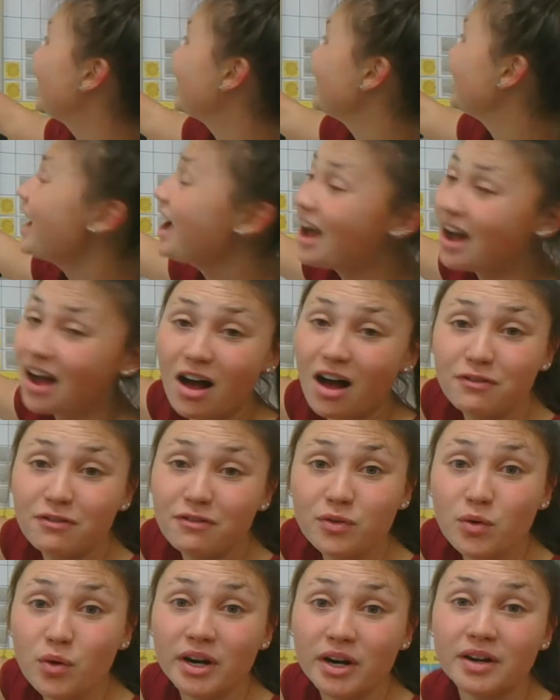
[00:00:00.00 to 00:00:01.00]
Yeah, a
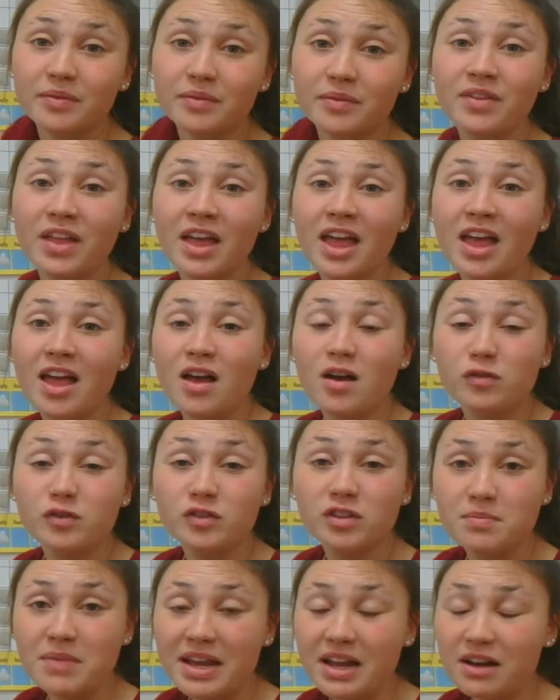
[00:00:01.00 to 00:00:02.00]
4.
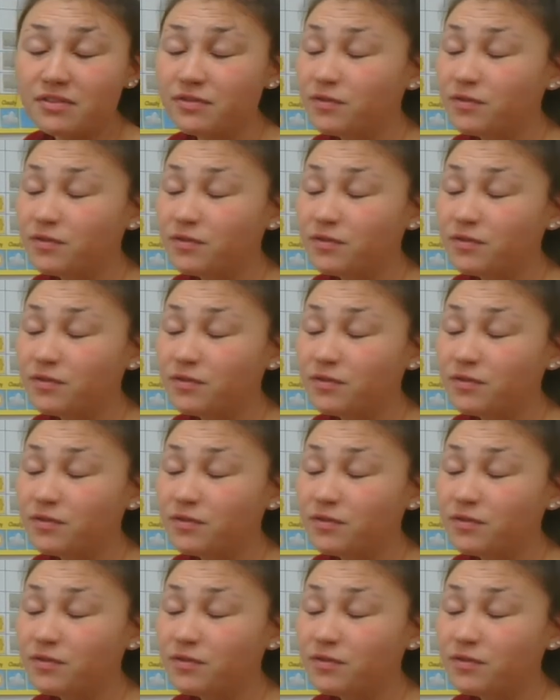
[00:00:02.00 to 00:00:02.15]
Make a